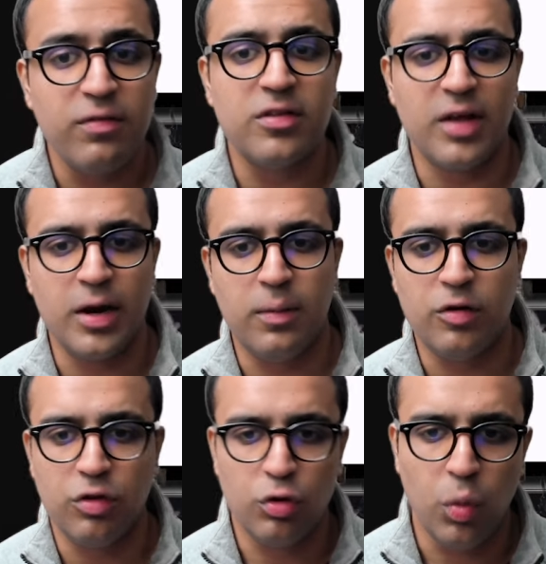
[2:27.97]
this
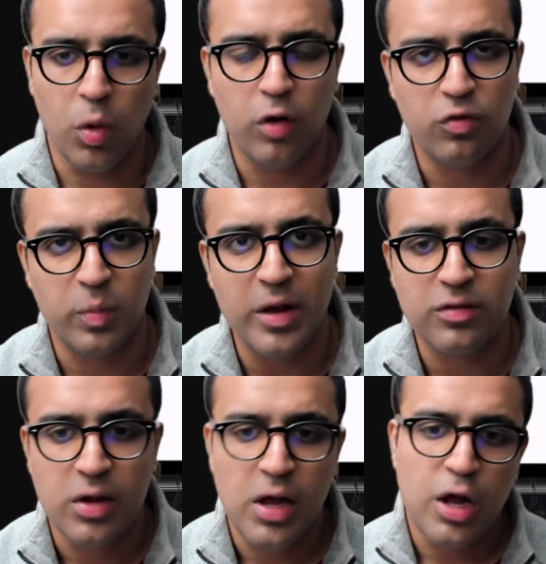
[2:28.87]
animation to a
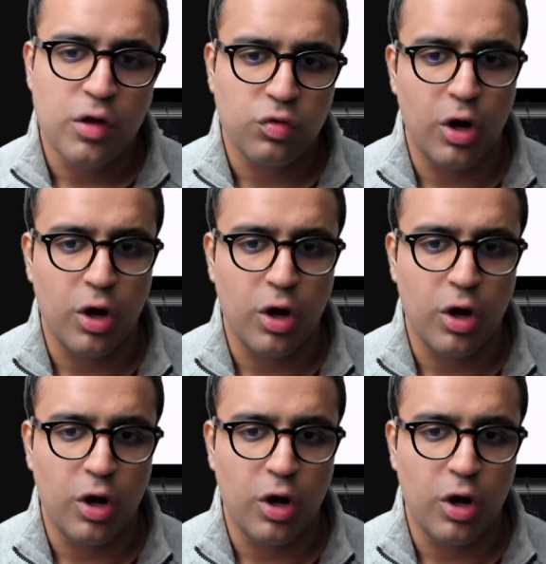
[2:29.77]
workspace. So